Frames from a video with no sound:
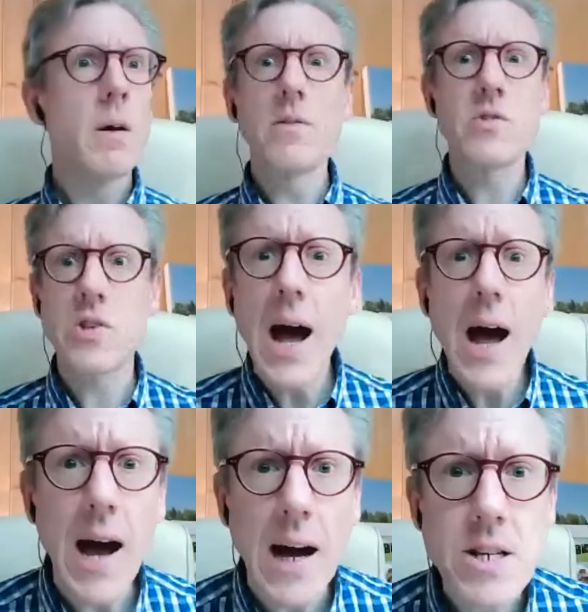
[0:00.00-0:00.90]

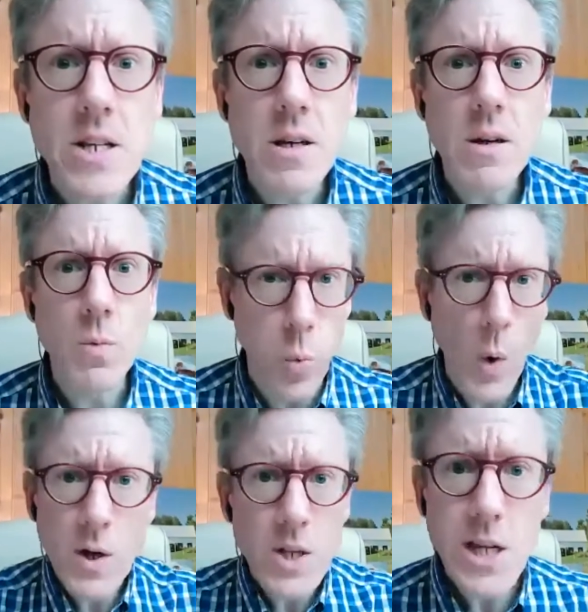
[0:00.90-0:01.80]
Dad,
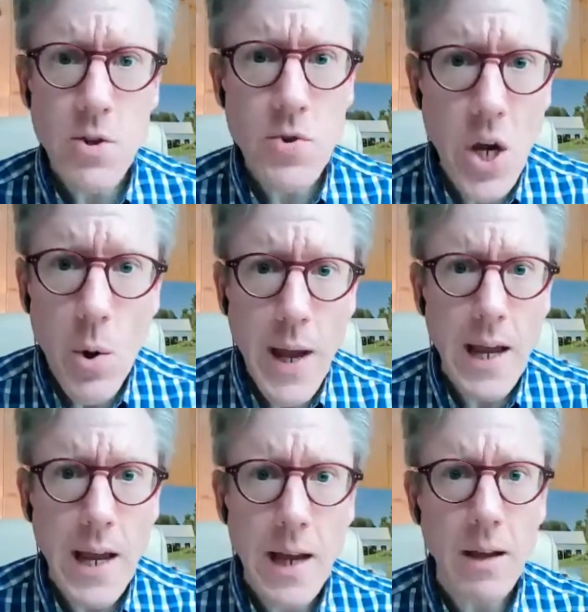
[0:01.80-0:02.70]
what are you
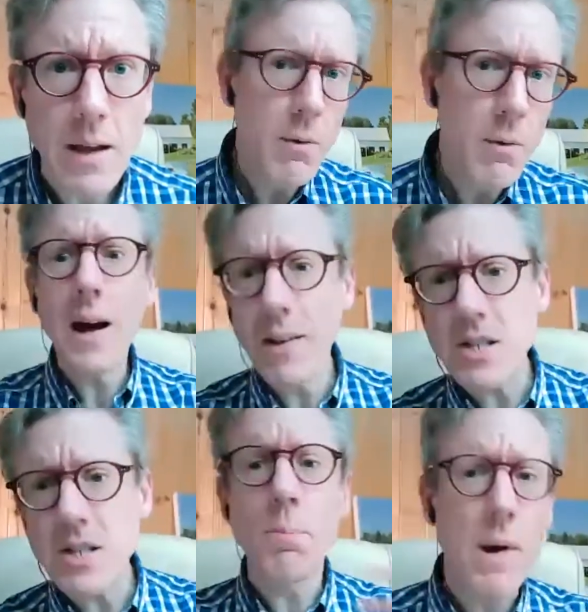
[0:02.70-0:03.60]
doing? Well, it's
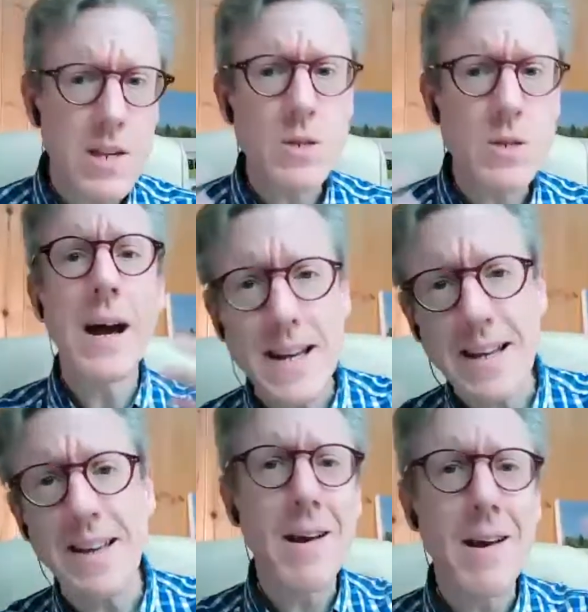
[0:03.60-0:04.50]
your brother's wedding, you
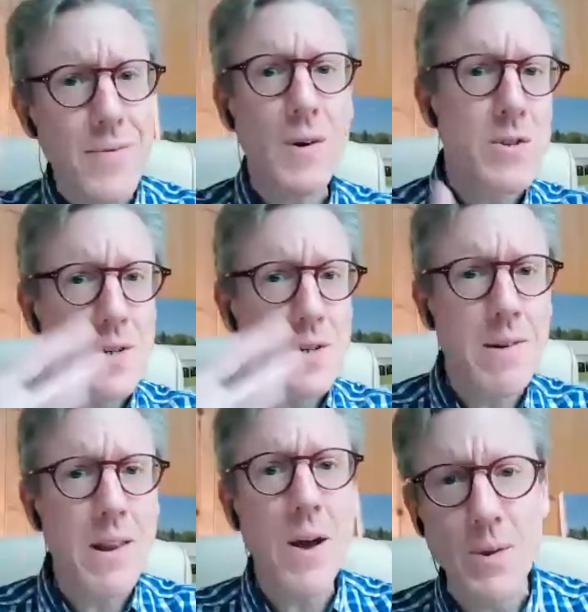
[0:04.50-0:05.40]
know, you've got to
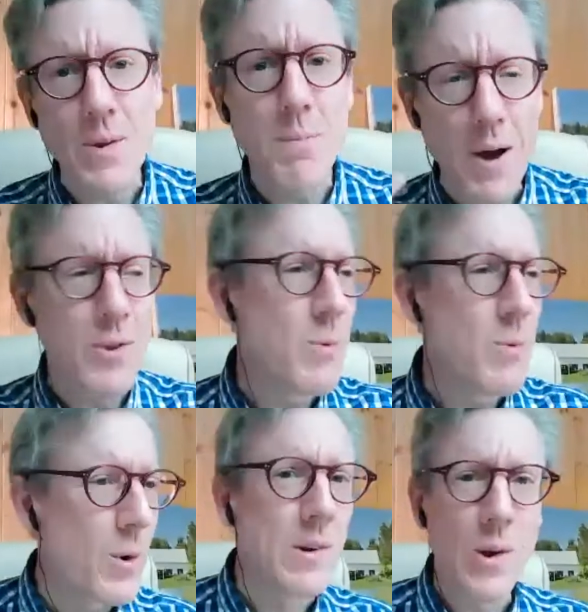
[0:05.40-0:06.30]
mow
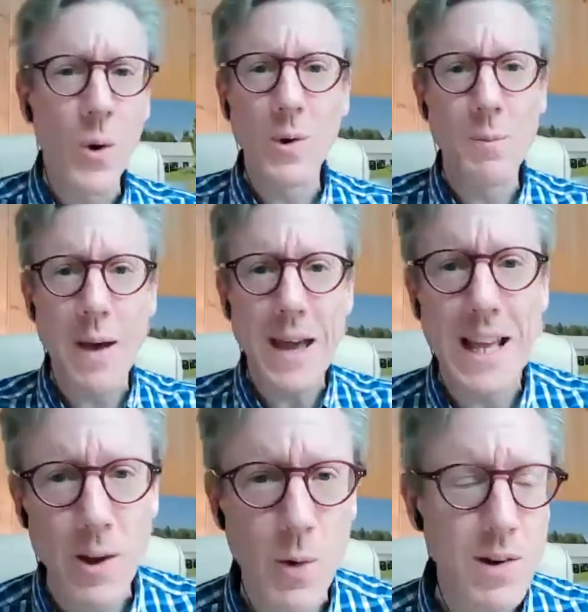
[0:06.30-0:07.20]
the lawn and make it
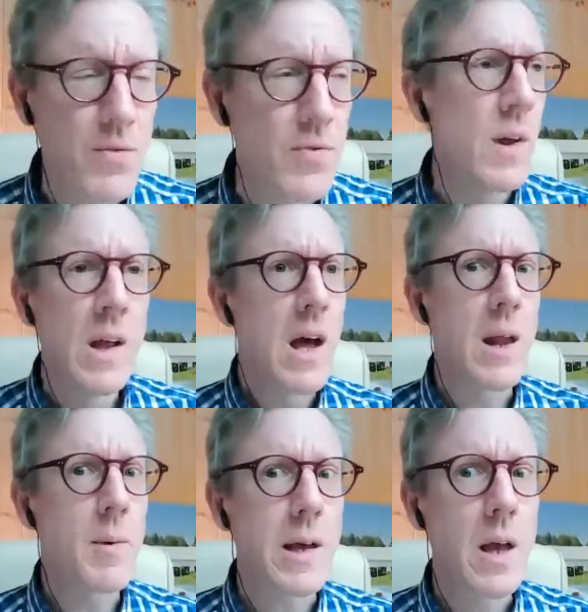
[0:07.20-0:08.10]
look wonderful. And I'm
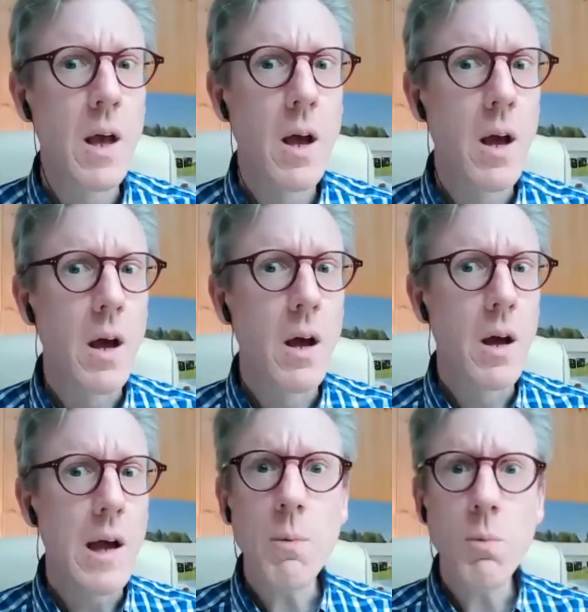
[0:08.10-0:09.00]
like,
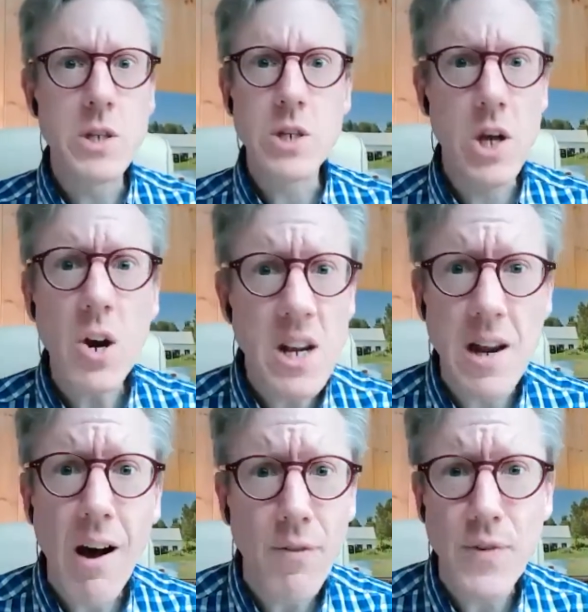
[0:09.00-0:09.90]
it was good enough